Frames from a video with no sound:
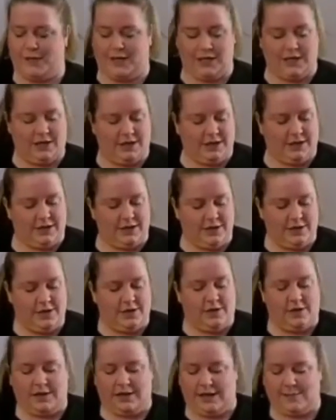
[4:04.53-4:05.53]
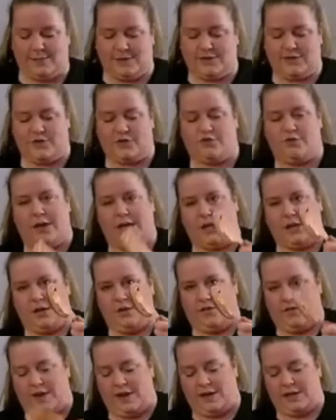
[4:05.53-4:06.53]
I'm going to get my
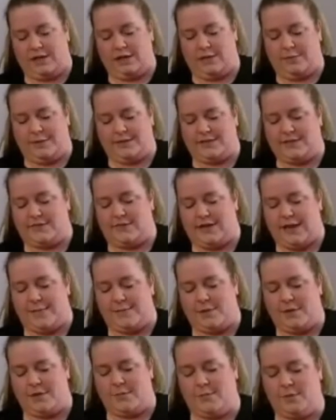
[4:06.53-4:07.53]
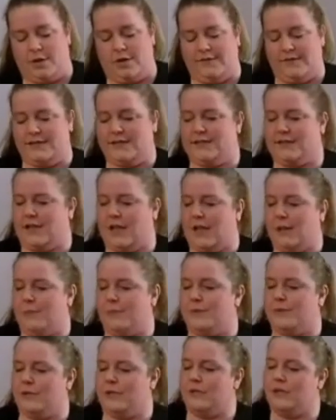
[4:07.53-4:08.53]
strainer for any little bits of lemon that might have
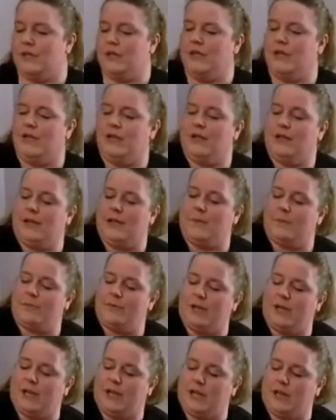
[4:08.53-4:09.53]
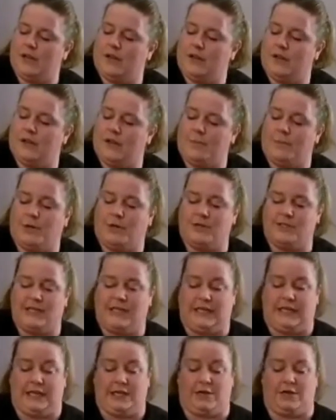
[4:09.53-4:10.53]
escaped, and bring in a
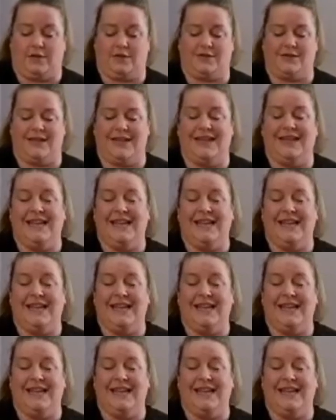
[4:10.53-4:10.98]
martini glass.